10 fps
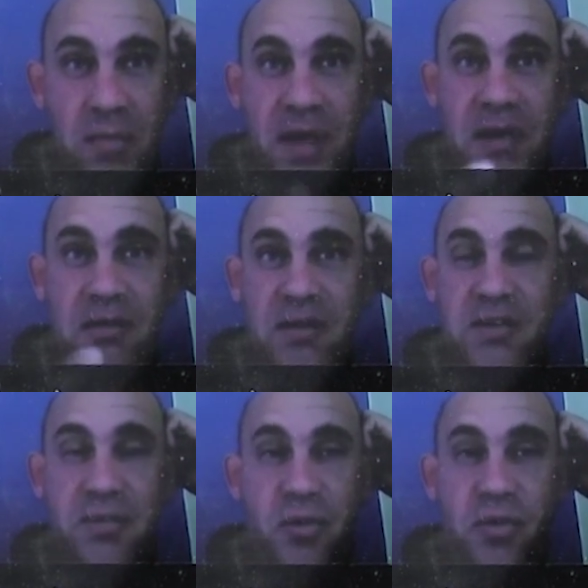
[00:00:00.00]
helping
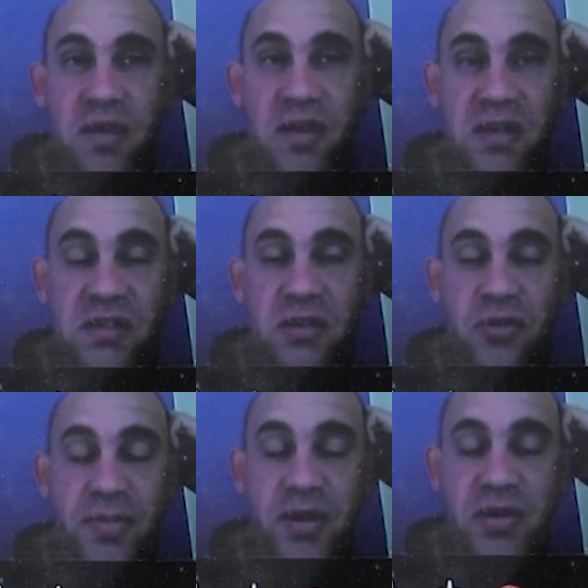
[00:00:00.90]
to support these
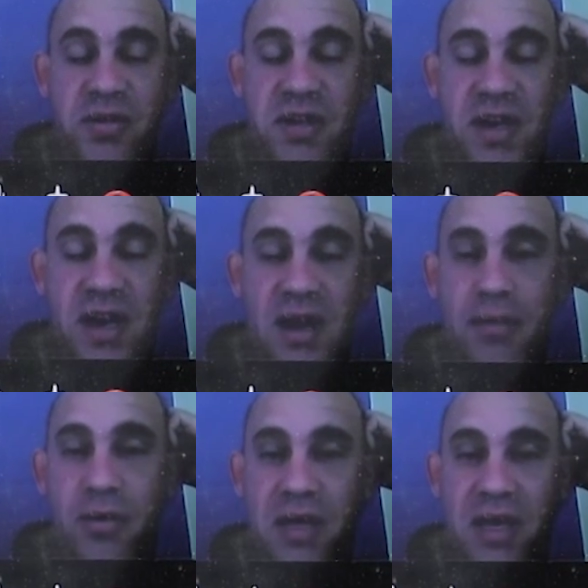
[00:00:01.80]
entrepreneurs that end
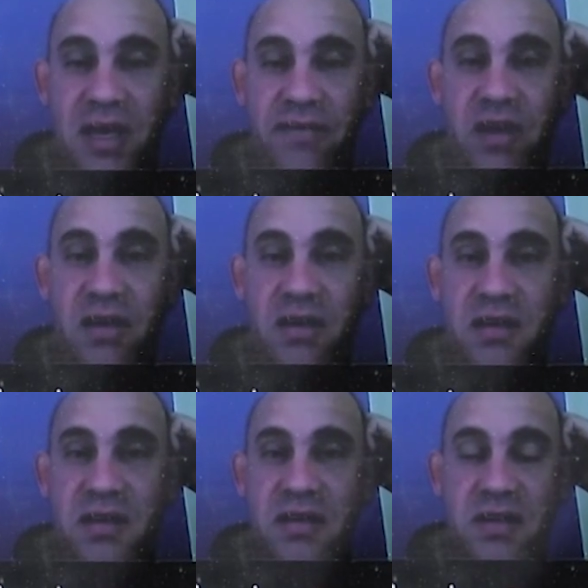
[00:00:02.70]
up on Kiva
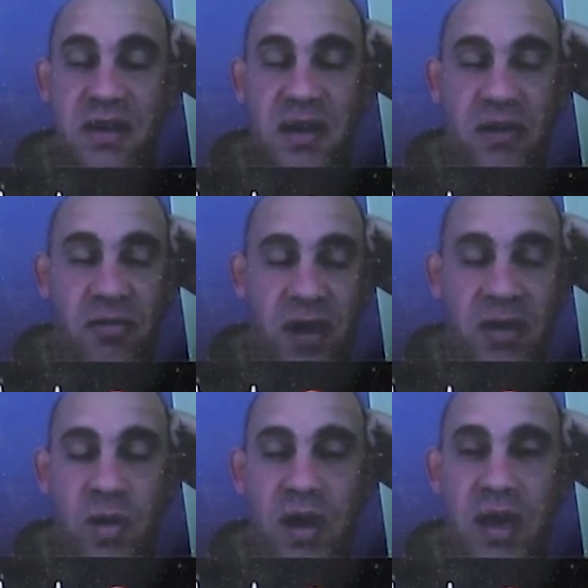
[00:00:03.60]
is a
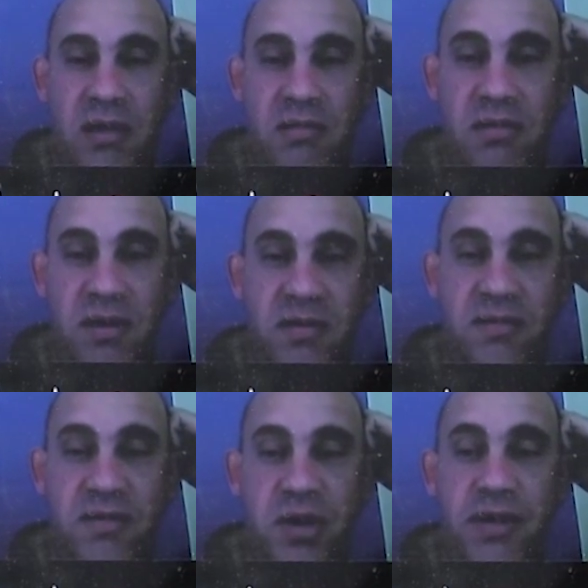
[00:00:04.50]
great way
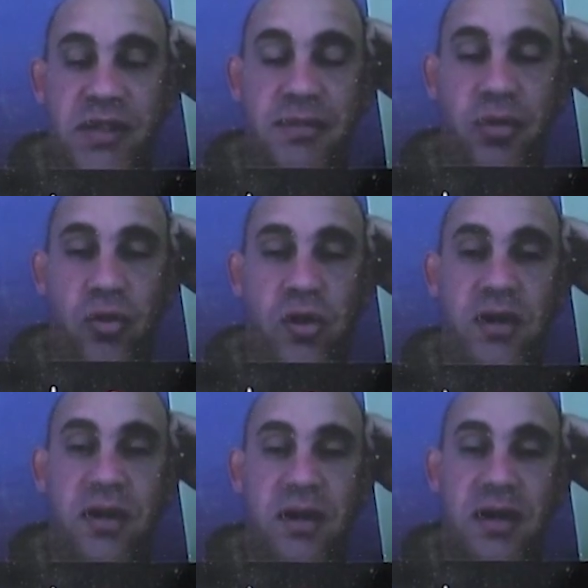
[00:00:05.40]
of showing support.
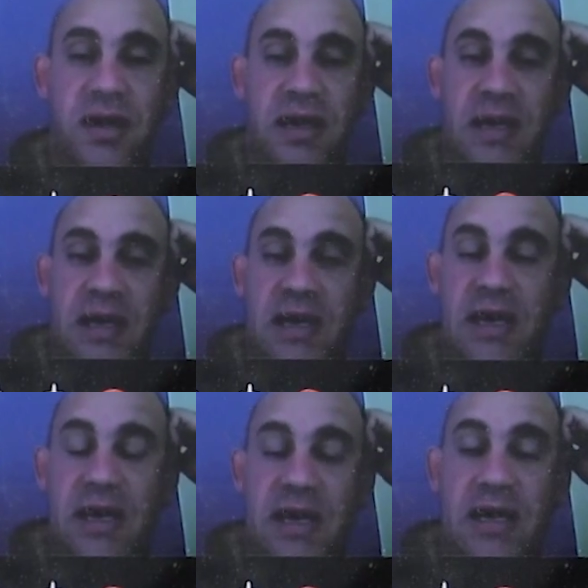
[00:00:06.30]

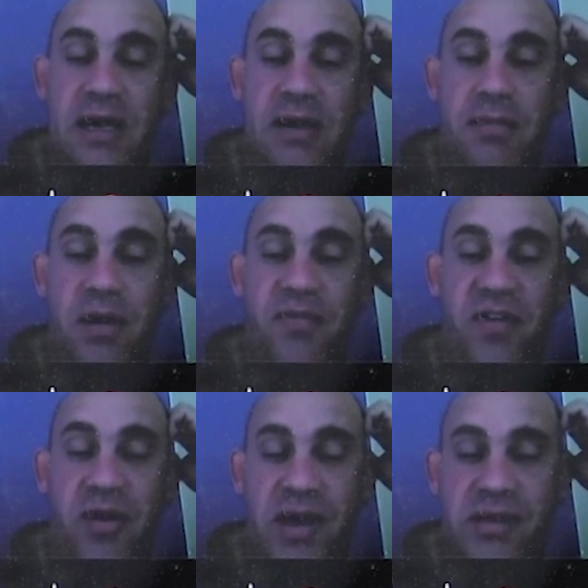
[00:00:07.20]
I'm
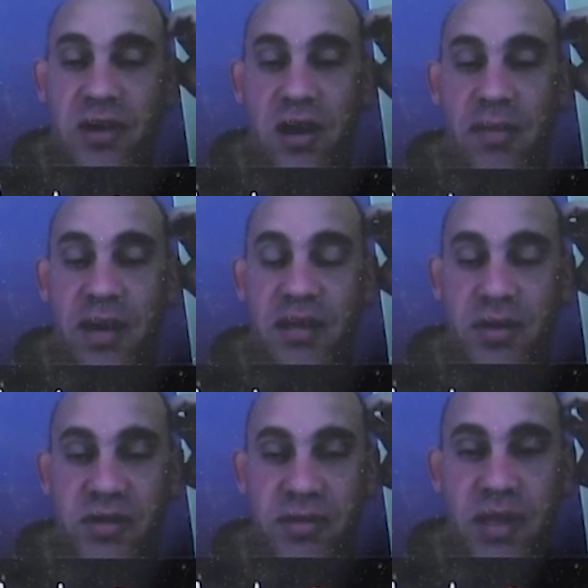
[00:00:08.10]
very excited about the
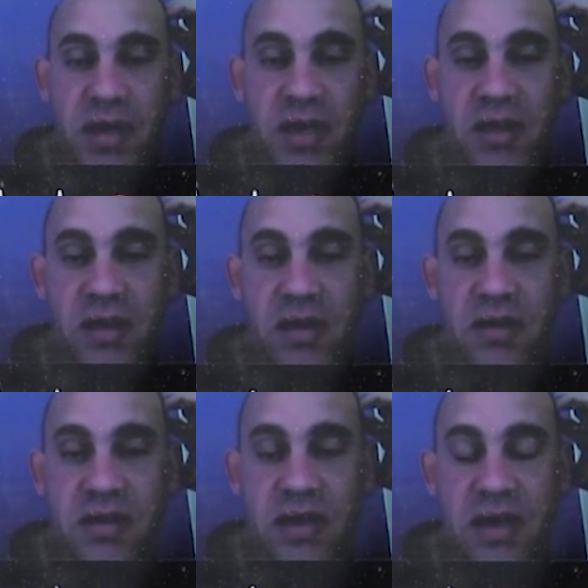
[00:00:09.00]
possibility
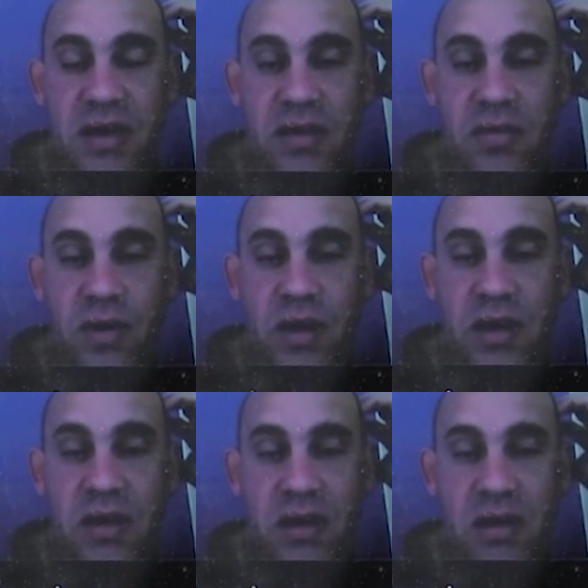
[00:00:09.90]
that we
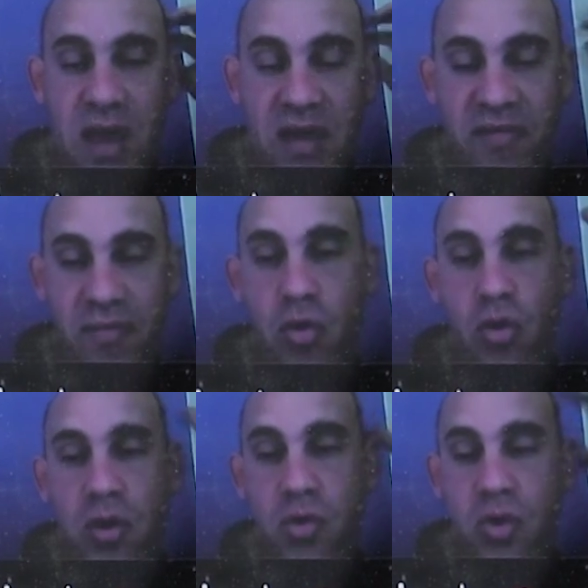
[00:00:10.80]
can help
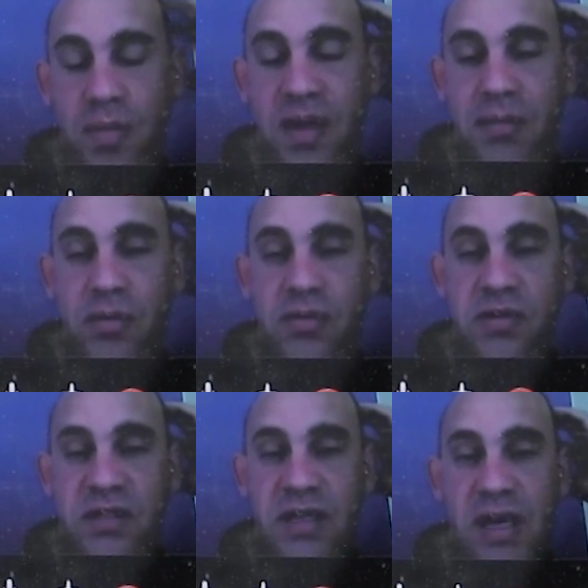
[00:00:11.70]
more and more
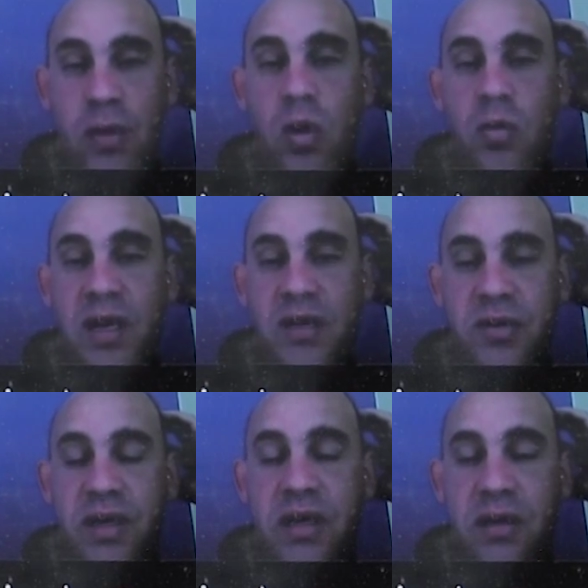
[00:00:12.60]
people seeing what we're
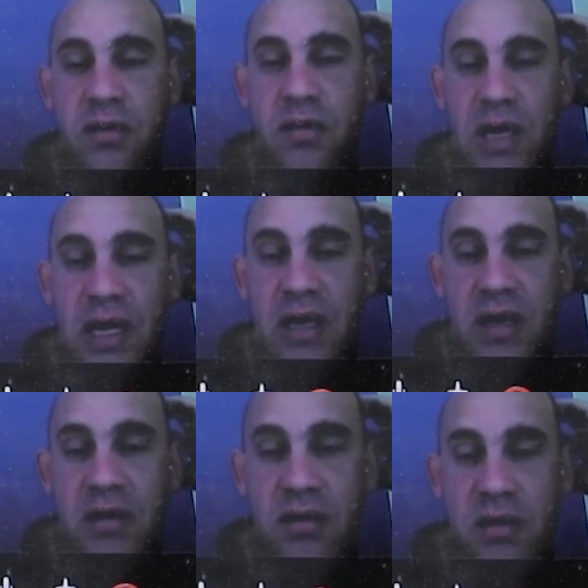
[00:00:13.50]
doing in
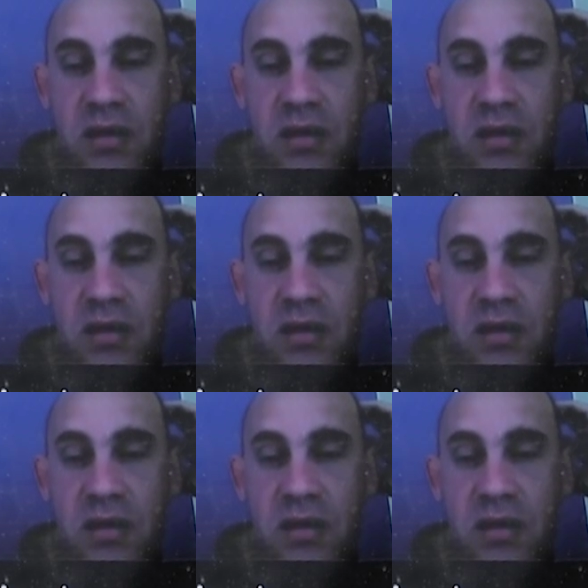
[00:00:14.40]
a